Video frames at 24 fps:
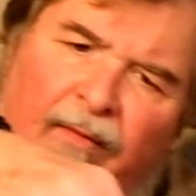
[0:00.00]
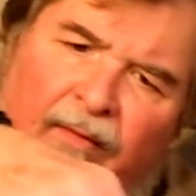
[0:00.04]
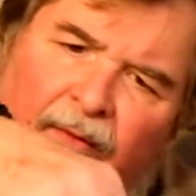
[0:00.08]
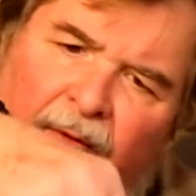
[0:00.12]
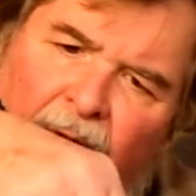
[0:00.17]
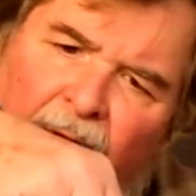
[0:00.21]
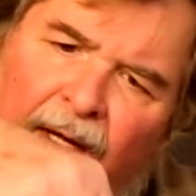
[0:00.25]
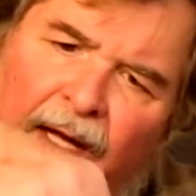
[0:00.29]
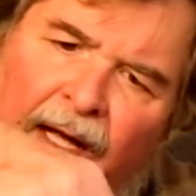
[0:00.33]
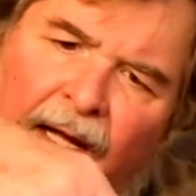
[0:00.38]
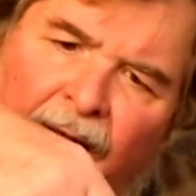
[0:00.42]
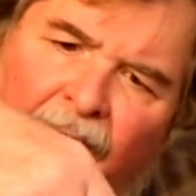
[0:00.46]

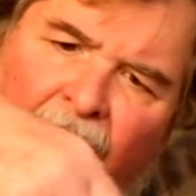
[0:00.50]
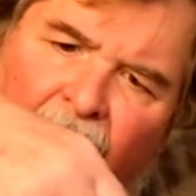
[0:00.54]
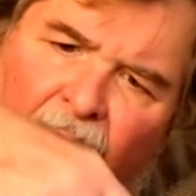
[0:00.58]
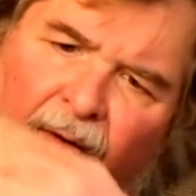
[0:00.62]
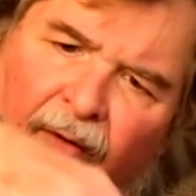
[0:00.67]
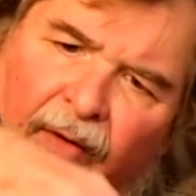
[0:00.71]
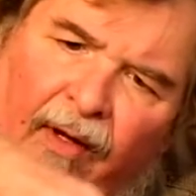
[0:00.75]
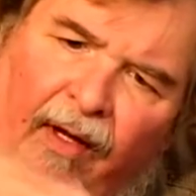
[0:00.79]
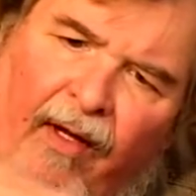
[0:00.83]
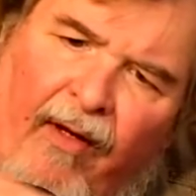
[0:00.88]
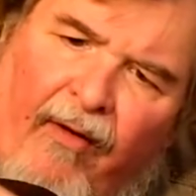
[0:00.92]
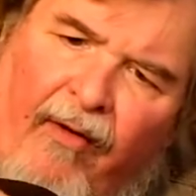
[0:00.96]
to get into
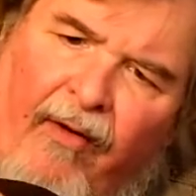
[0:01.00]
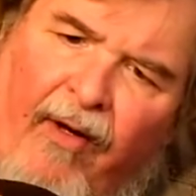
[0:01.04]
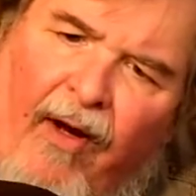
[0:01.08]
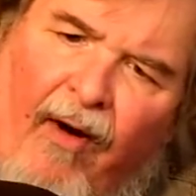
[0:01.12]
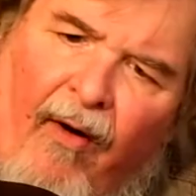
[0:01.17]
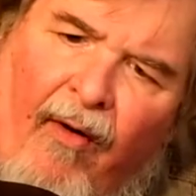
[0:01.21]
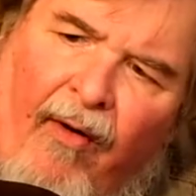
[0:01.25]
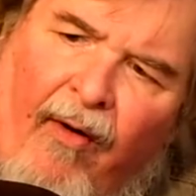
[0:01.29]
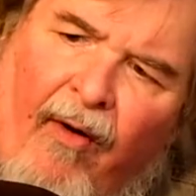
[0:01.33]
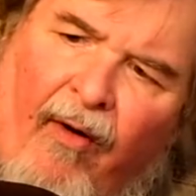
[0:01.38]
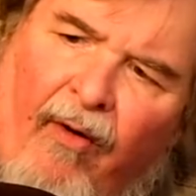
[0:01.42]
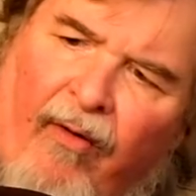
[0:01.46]
the
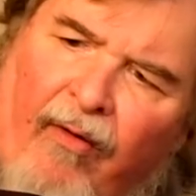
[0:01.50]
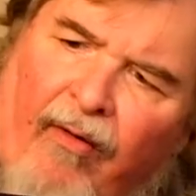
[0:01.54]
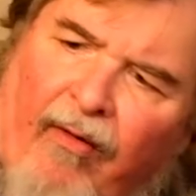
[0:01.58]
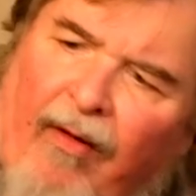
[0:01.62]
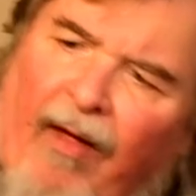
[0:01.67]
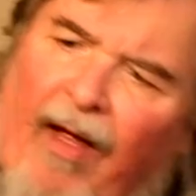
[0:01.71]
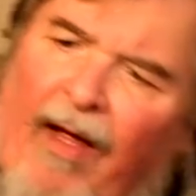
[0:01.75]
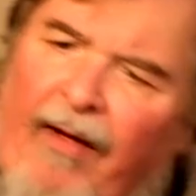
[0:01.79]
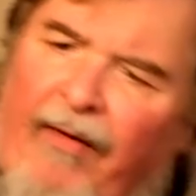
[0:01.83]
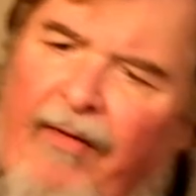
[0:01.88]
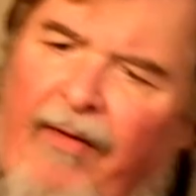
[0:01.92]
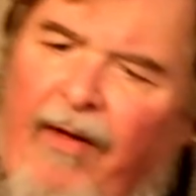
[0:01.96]
interior
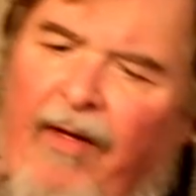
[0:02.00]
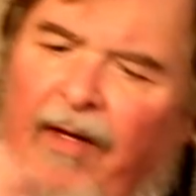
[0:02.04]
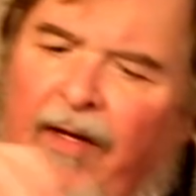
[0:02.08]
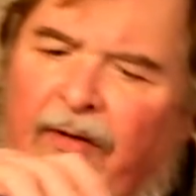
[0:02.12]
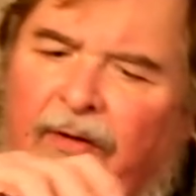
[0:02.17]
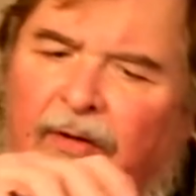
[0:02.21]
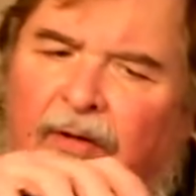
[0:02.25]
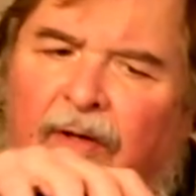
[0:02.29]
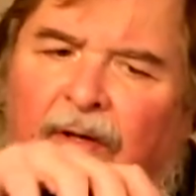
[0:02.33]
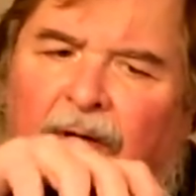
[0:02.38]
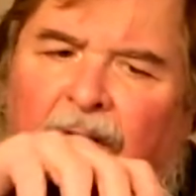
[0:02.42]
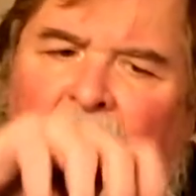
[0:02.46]
like
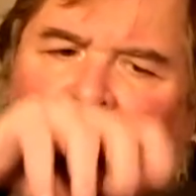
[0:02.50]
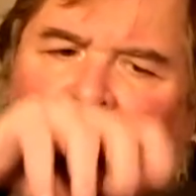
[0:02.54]
this.